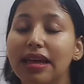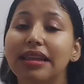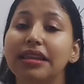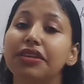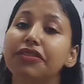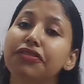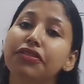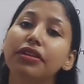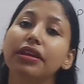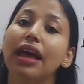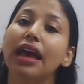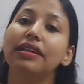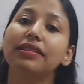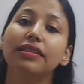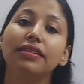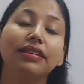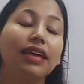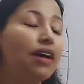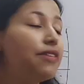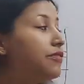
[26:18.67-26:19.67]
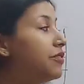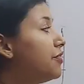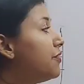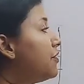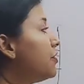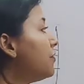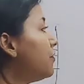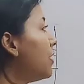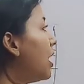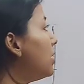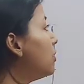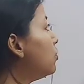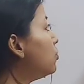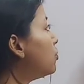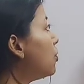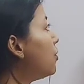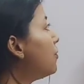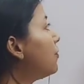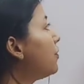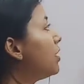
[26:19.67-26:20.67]
different gases have different values
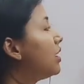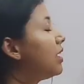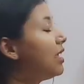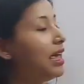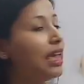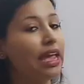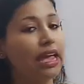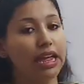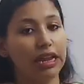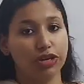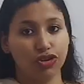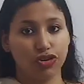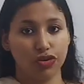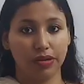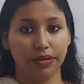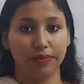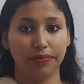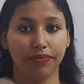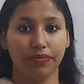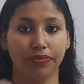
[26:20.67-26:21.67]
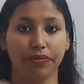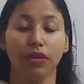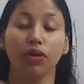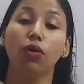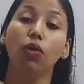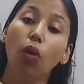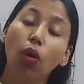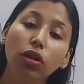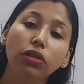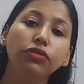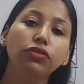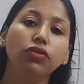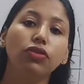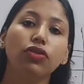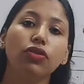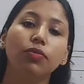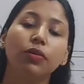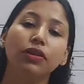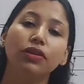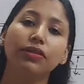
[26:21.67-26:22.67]
of Kh. Also, you
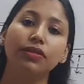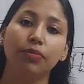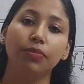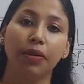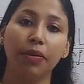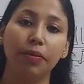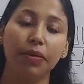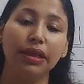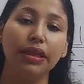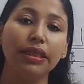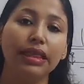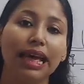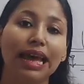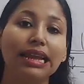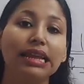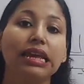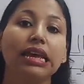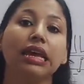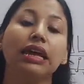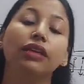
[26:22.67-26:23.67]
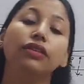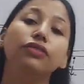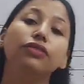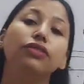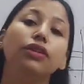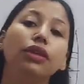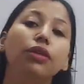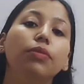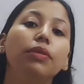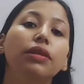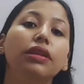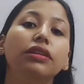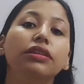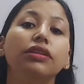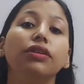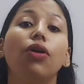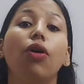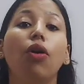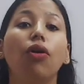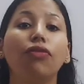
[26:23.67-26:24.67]
must remember that the solubility
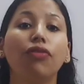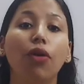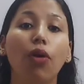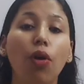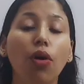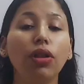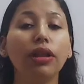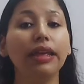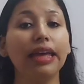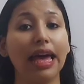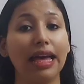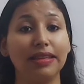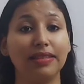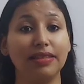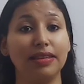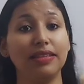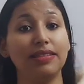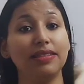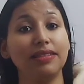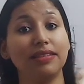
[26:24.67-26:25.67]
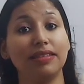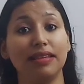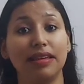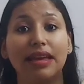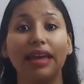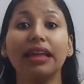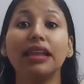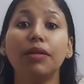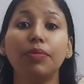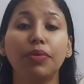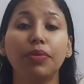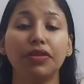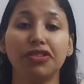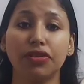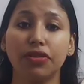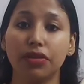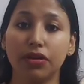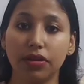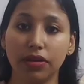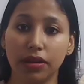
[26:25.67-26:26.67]
of all gases in a
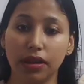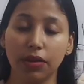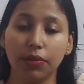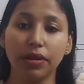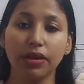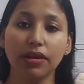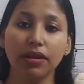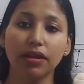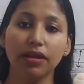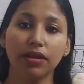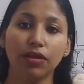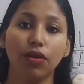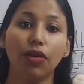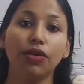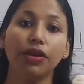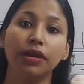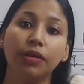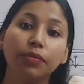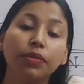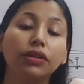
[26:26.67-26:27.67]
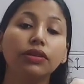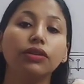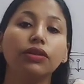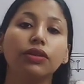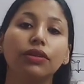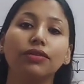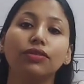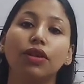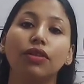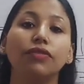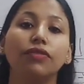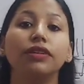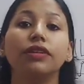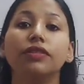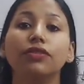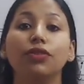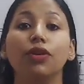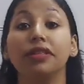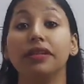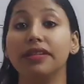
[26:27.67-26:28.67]
particular liquid or in a particular solvent is
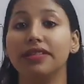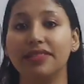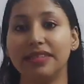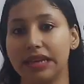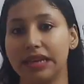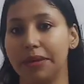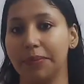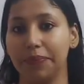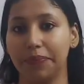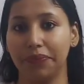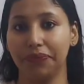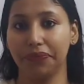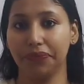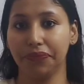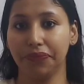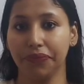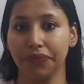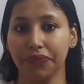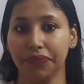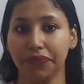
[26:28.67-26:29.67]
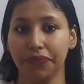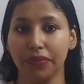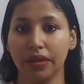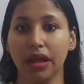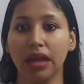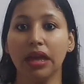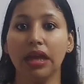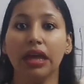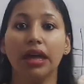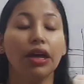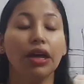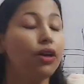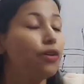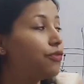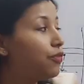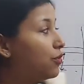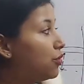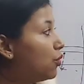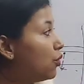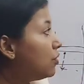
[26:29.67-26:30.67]
not the same.
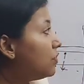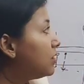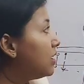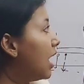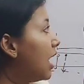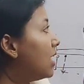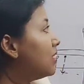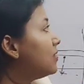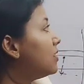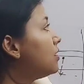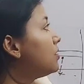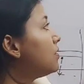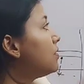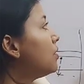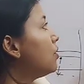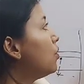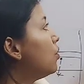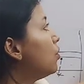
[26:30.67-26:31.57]
For those gases